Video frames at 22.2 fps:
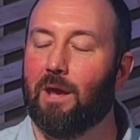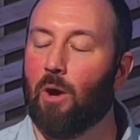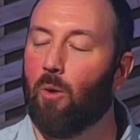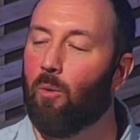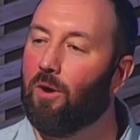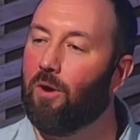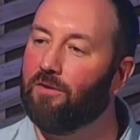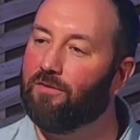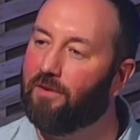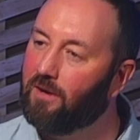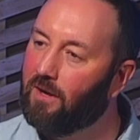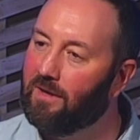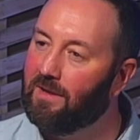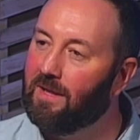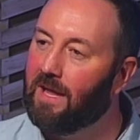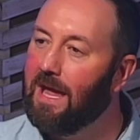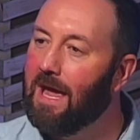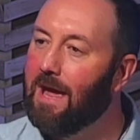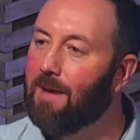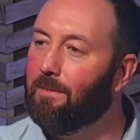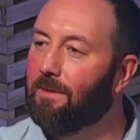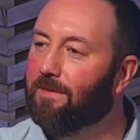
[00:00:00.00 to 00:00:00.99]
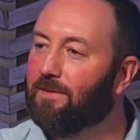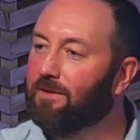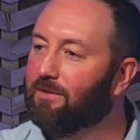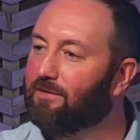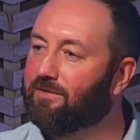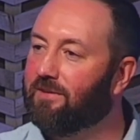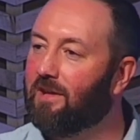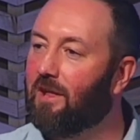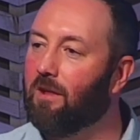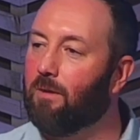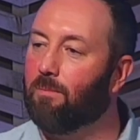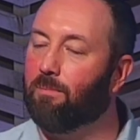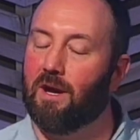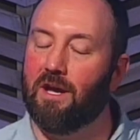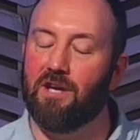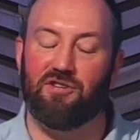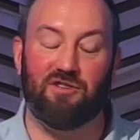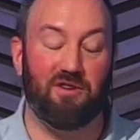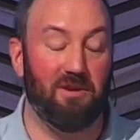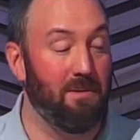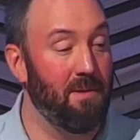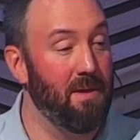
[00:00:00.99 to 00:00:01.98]
Now, was there a lamb at this
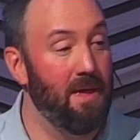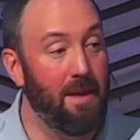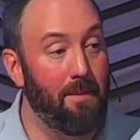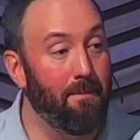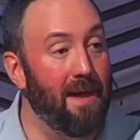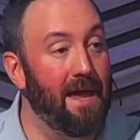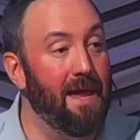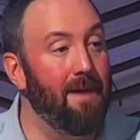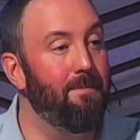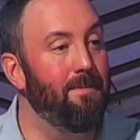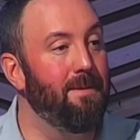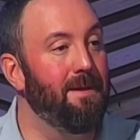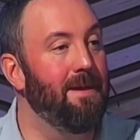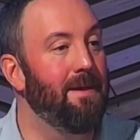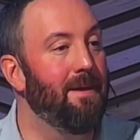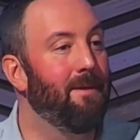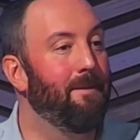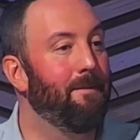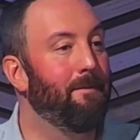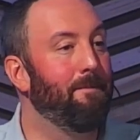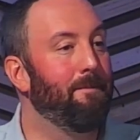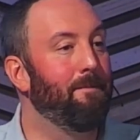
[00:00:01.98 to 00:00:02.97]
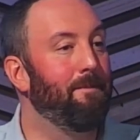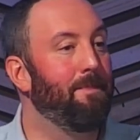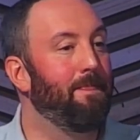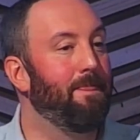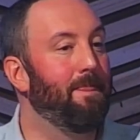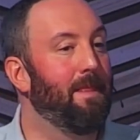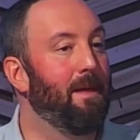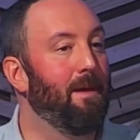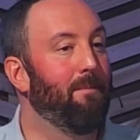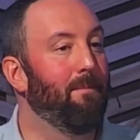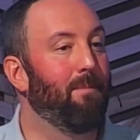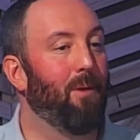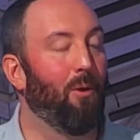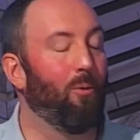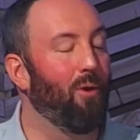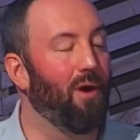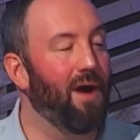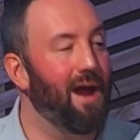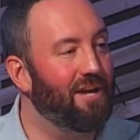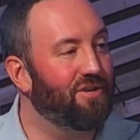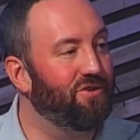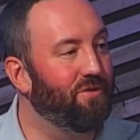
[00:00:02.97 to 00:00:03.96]
celebration? Maybe, but
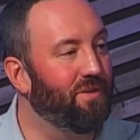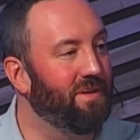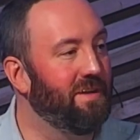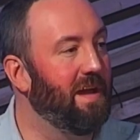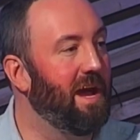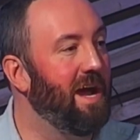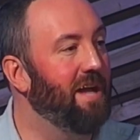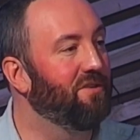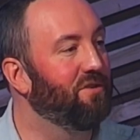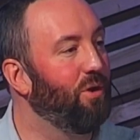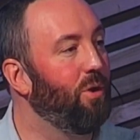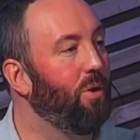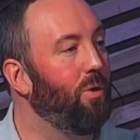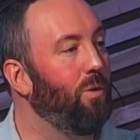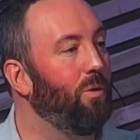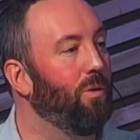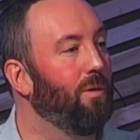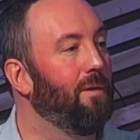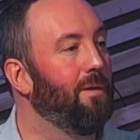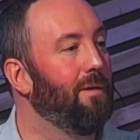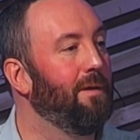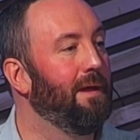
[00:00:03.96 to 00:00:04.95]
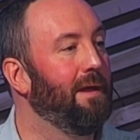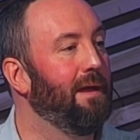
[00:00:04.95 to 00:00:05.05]
we're actually not told.